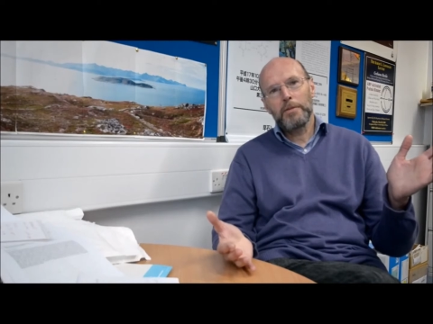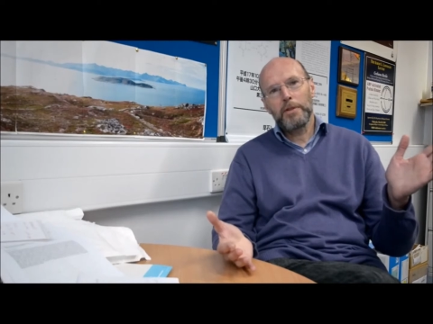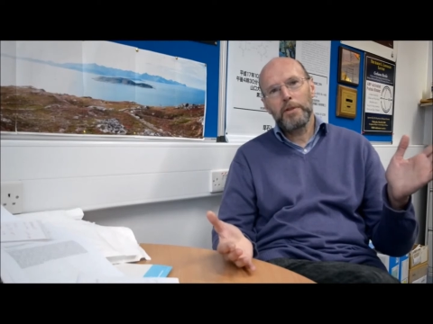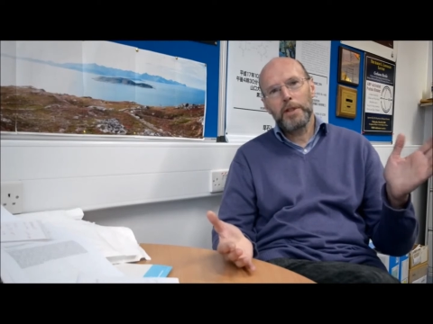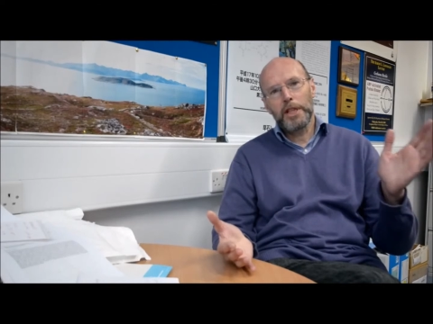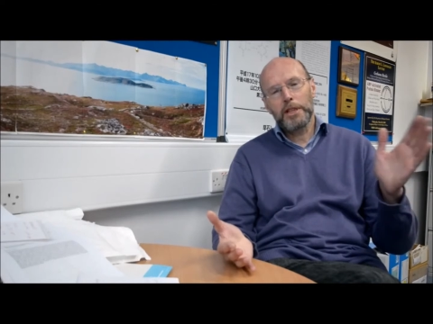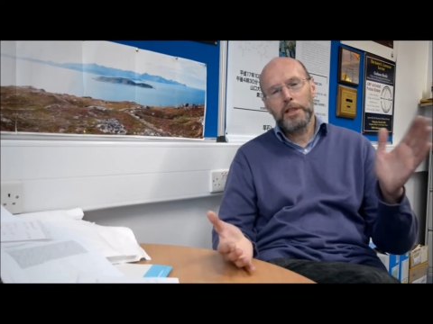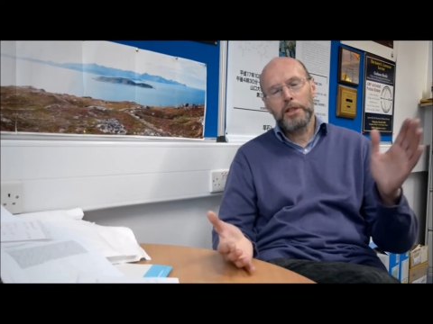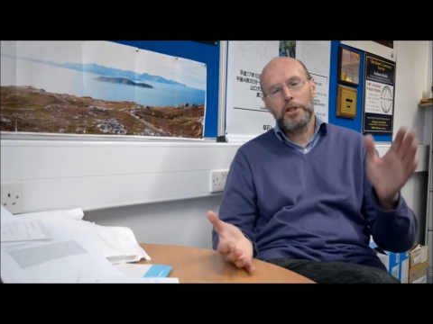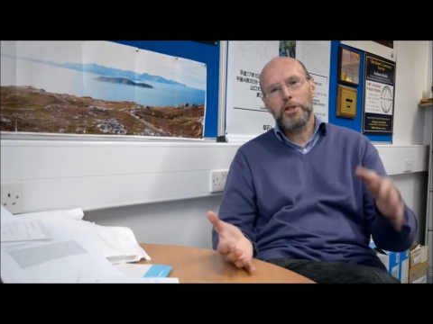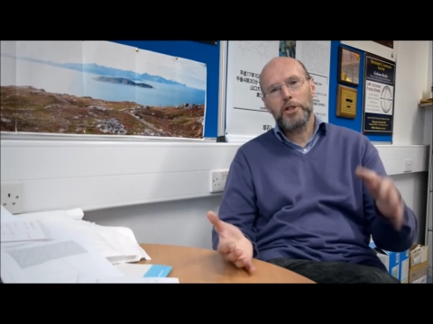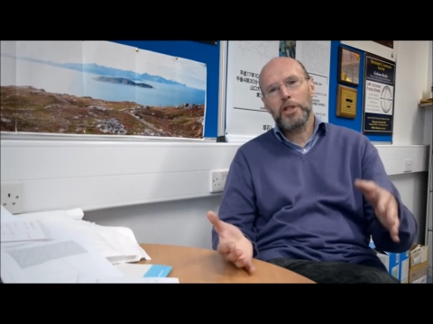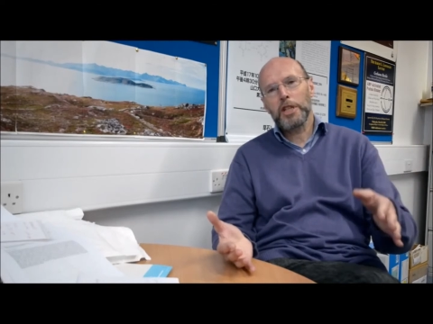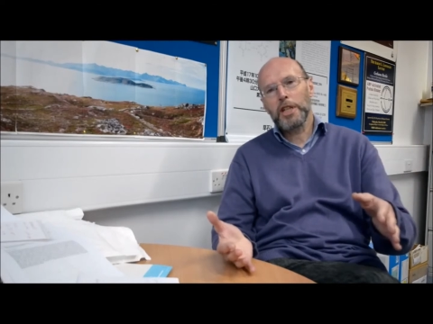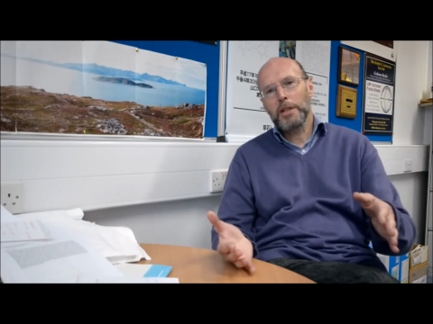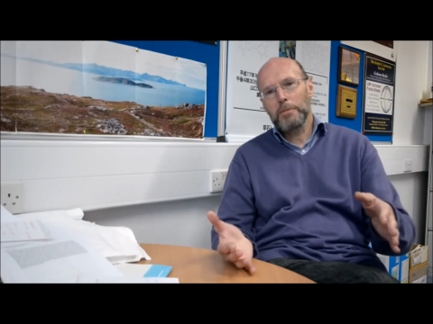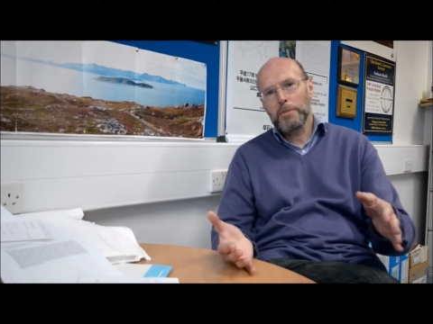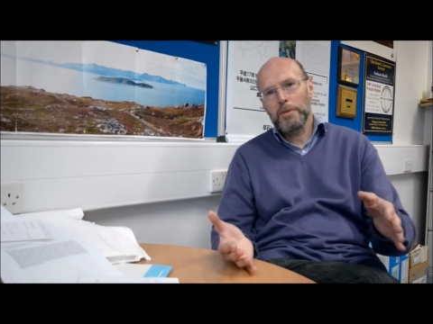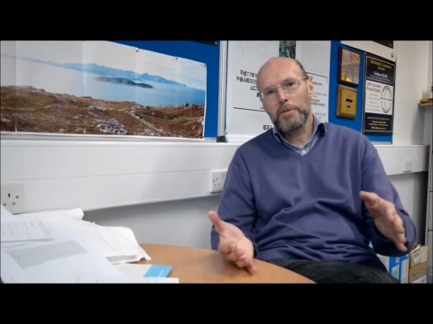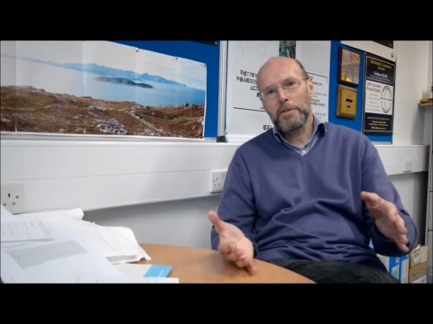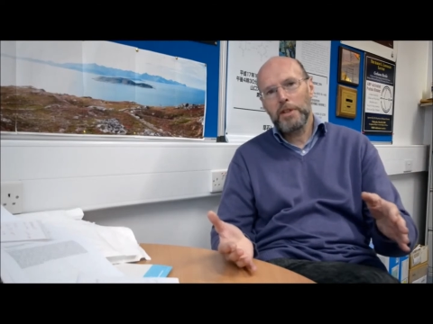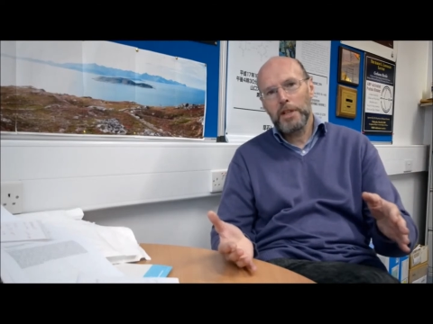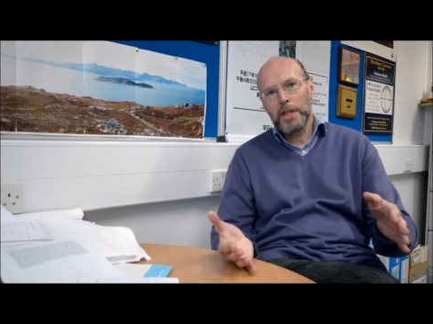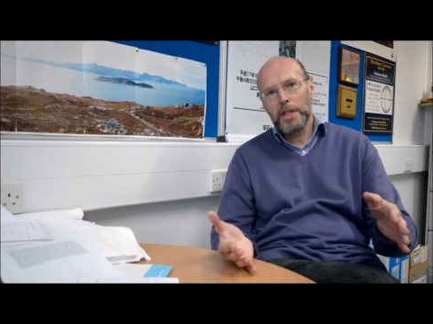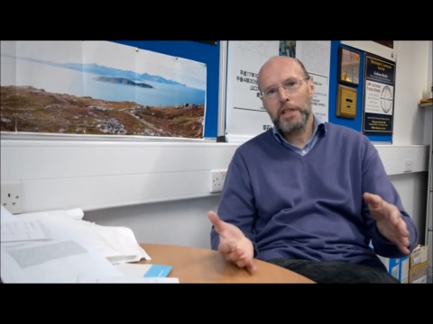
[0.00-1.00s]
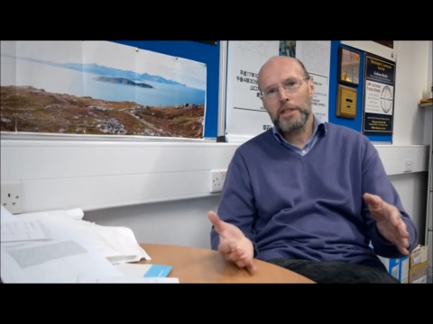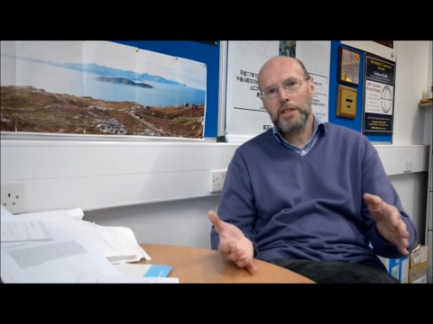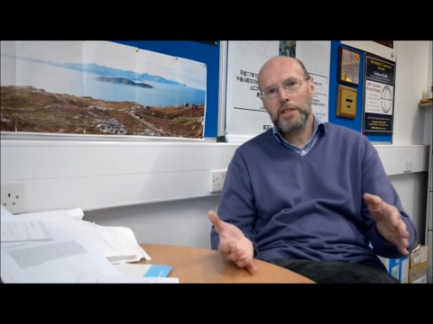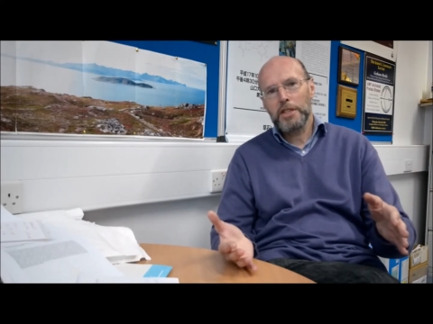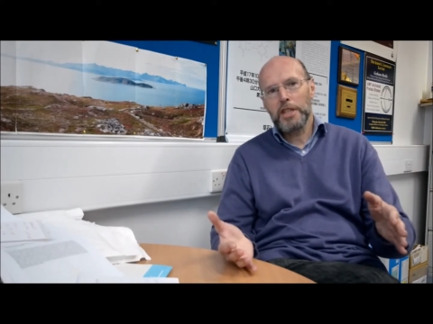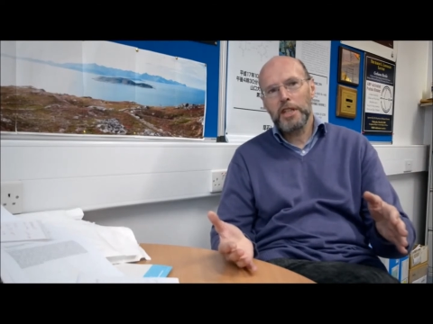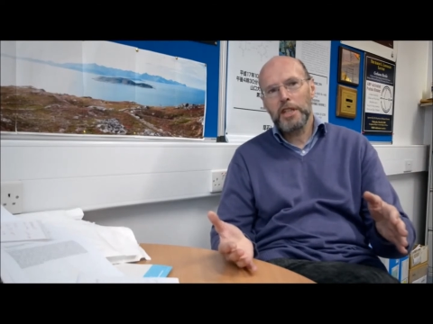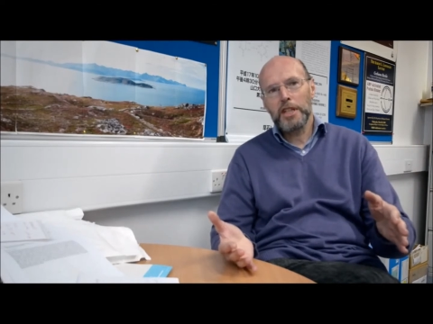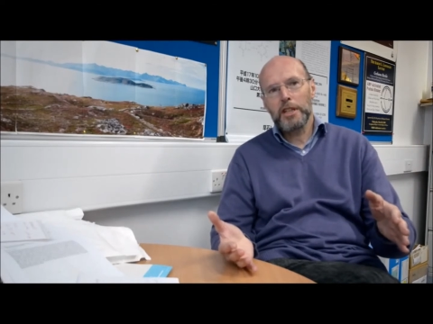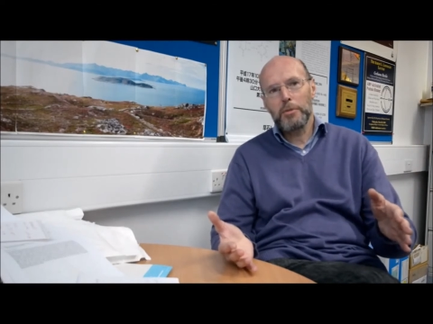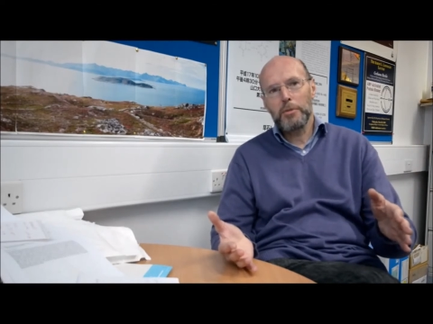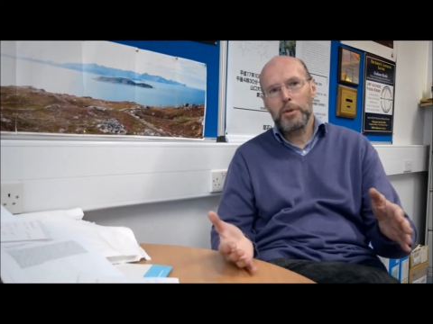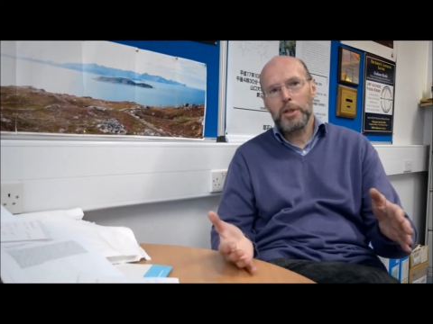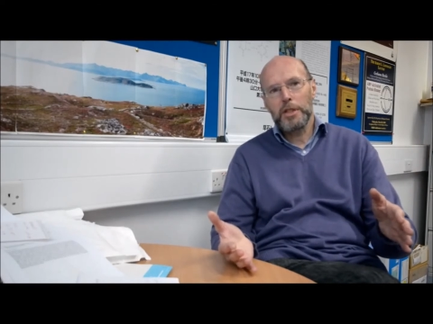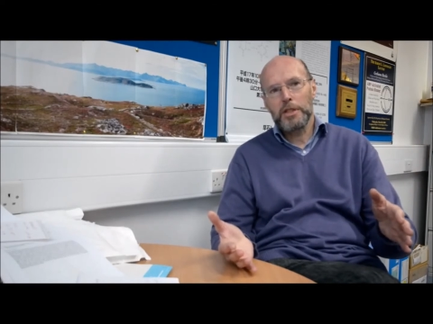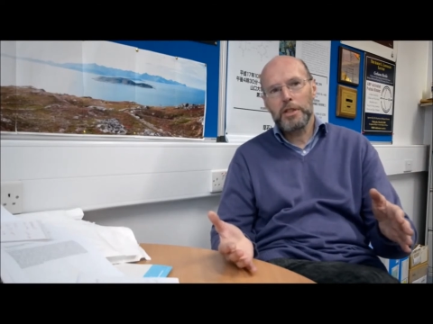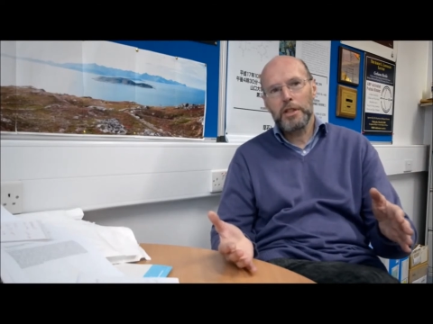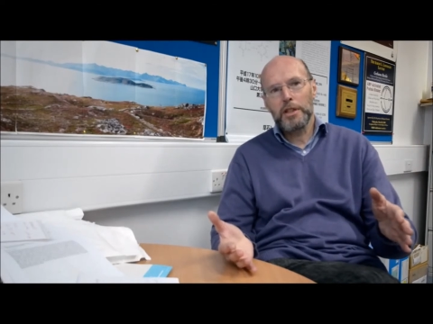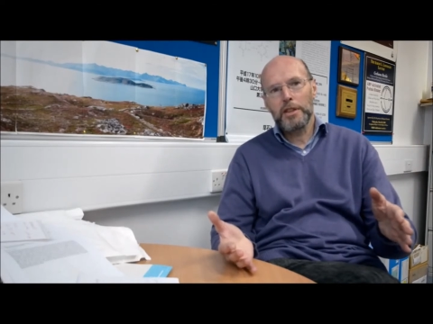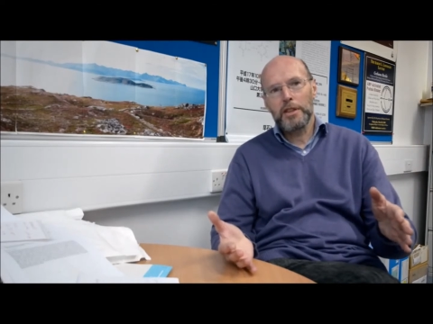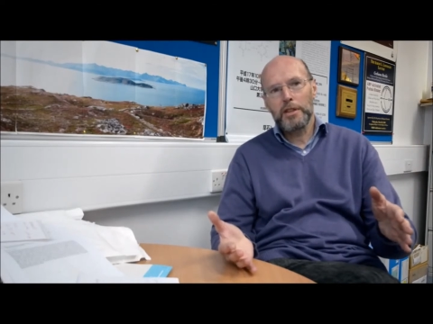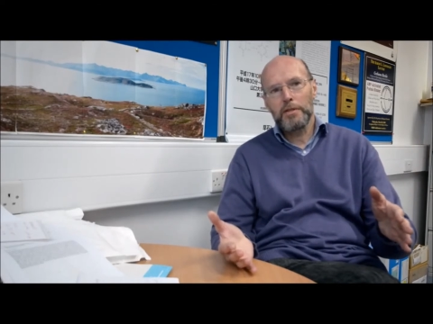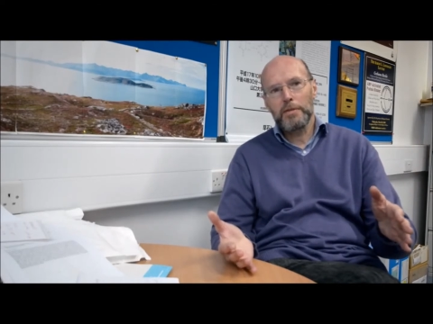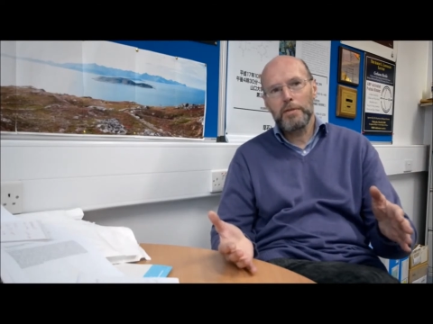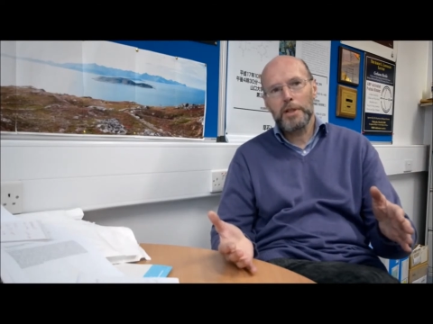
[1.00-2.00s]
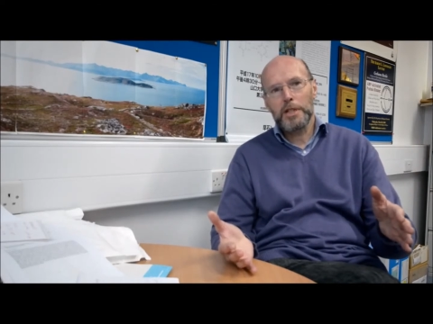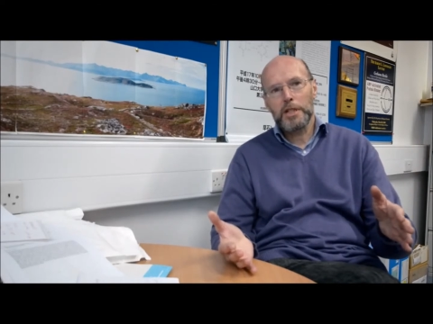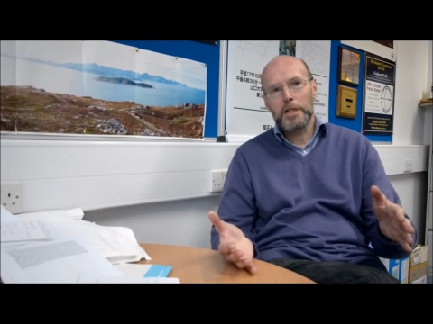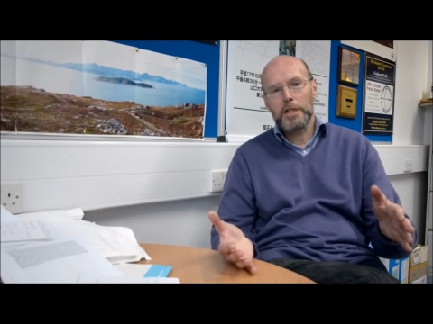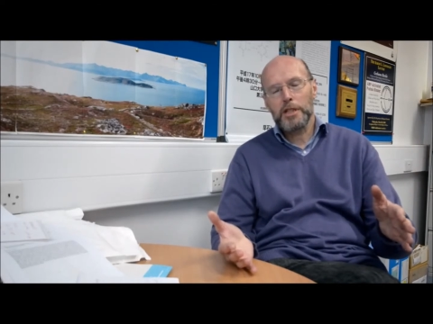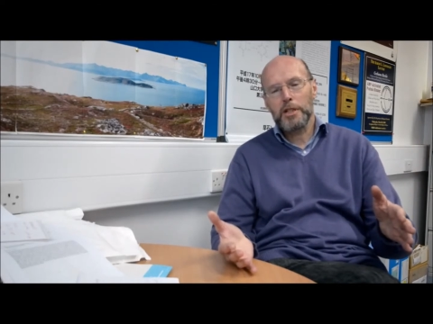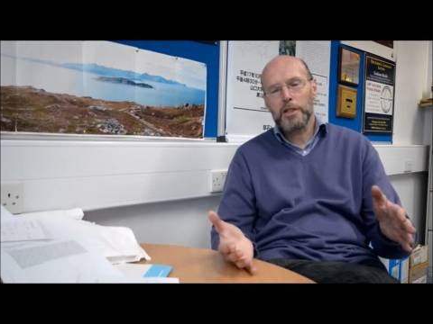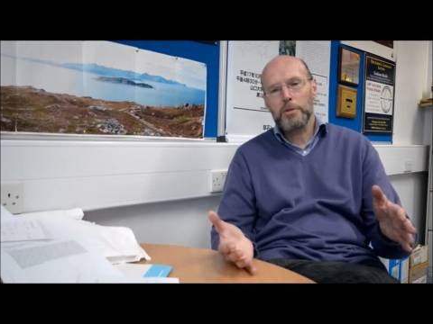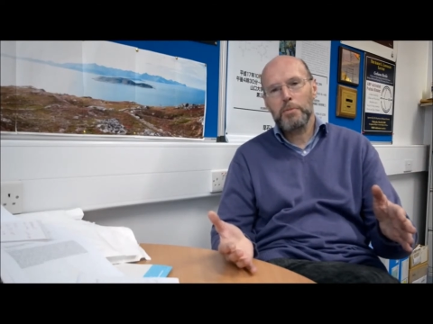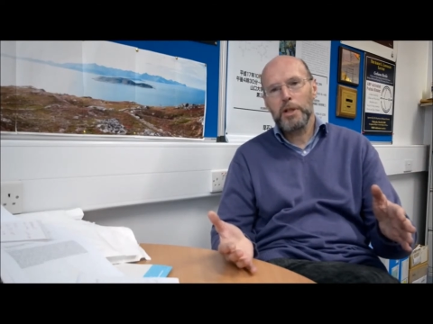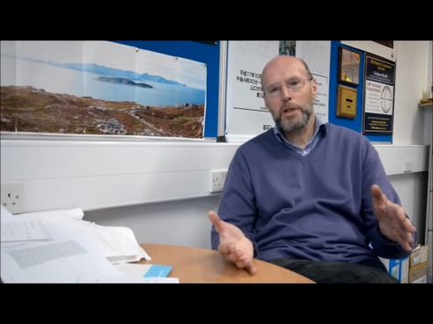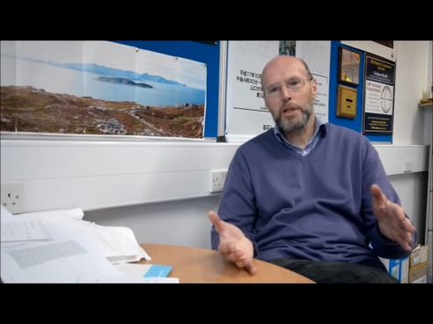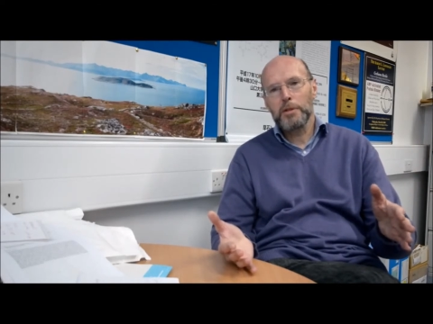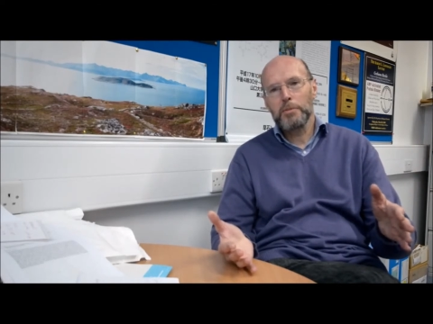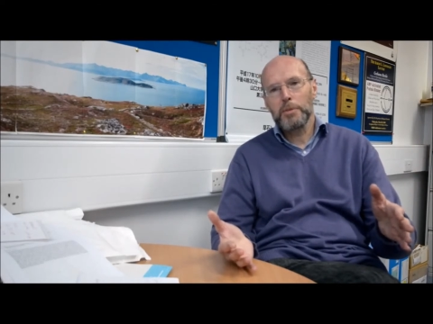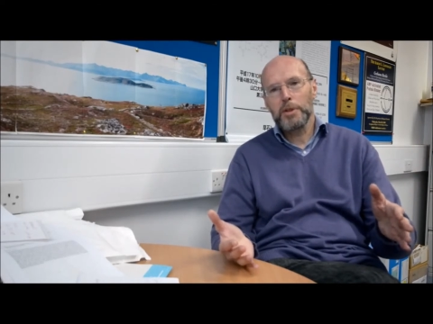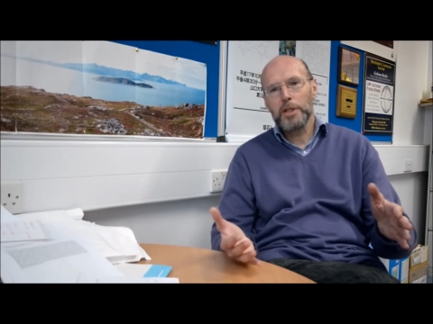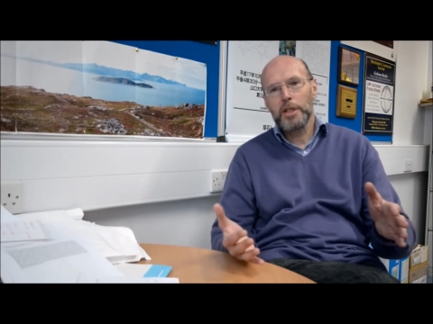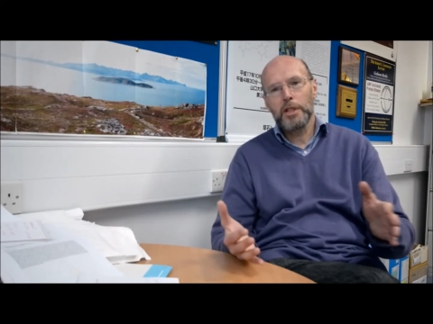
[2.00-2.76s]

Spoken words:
lunchtime of the next day we'd done the first experiment,